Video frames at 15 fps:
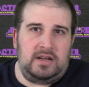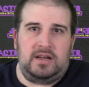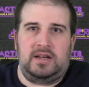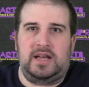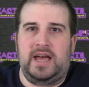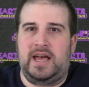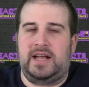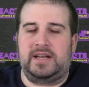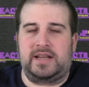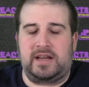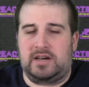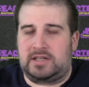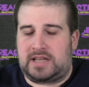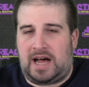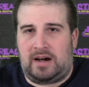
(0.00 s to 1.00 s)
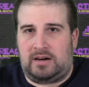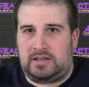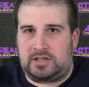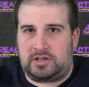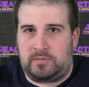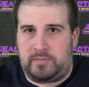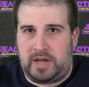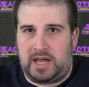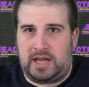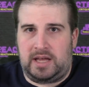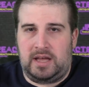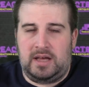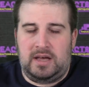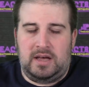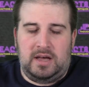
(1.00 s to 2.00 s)
And here's how it should be.
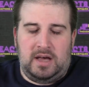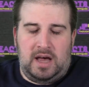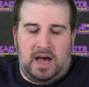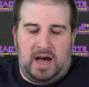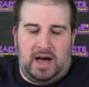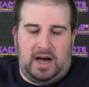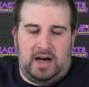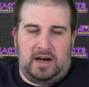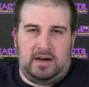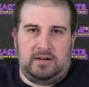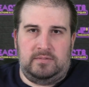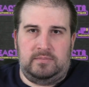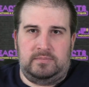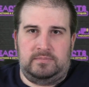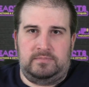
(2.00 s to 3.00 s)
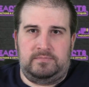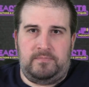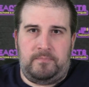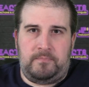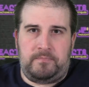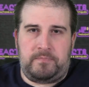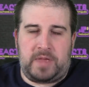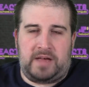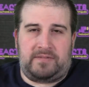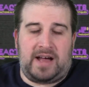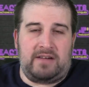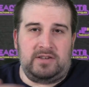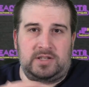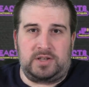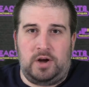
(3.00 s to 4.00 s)
If I
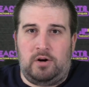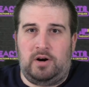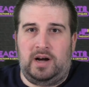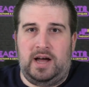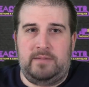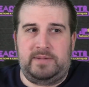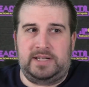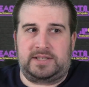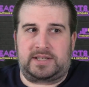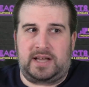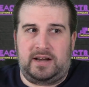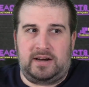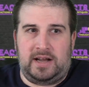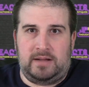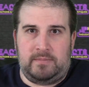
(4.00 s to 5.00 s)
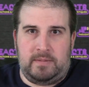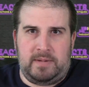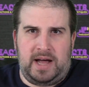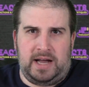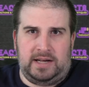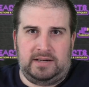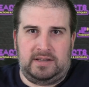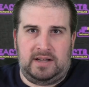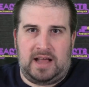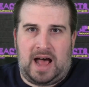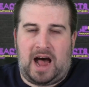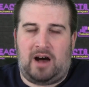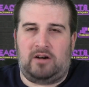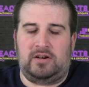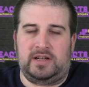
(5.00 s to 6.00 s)
was Noah, I'd be scared out of my mind.
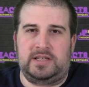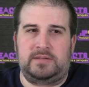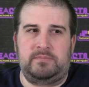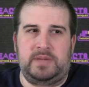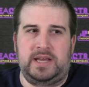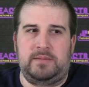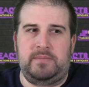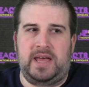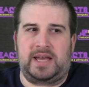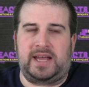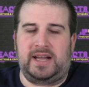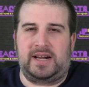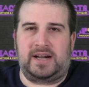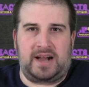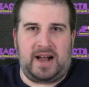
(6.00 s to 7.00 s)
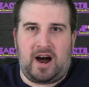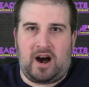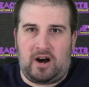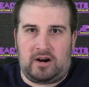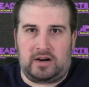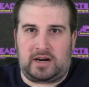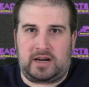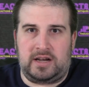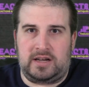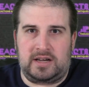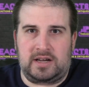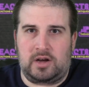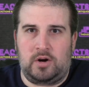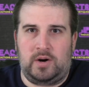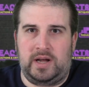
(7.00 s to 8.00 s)
How is me making an ark
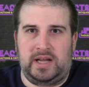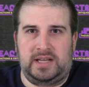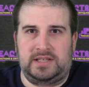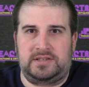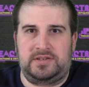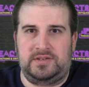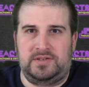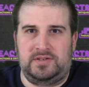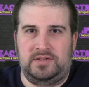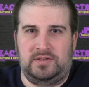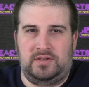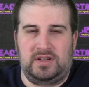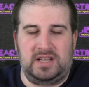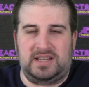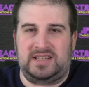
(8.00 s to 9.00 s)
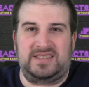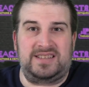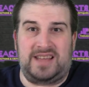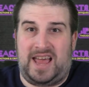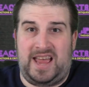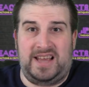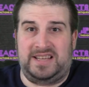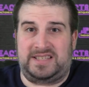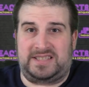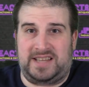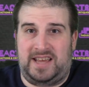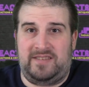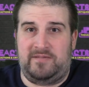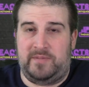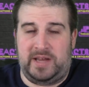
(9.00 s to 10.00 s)
going to
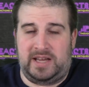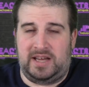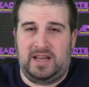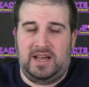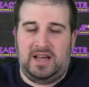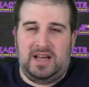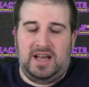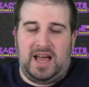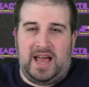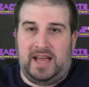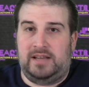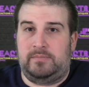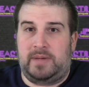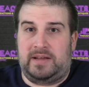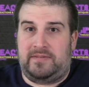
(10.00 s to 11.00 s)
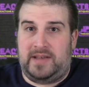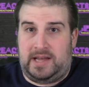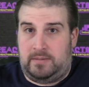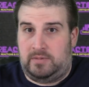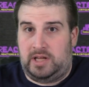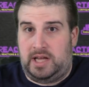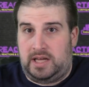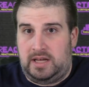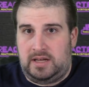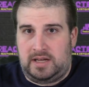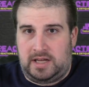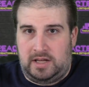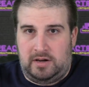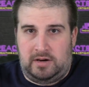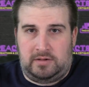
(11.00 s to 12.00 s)
save me and my family?
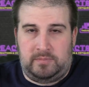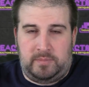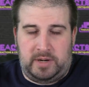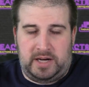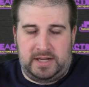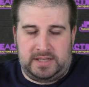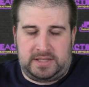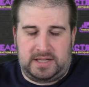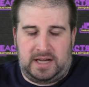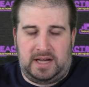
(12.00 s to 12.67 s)
You know, but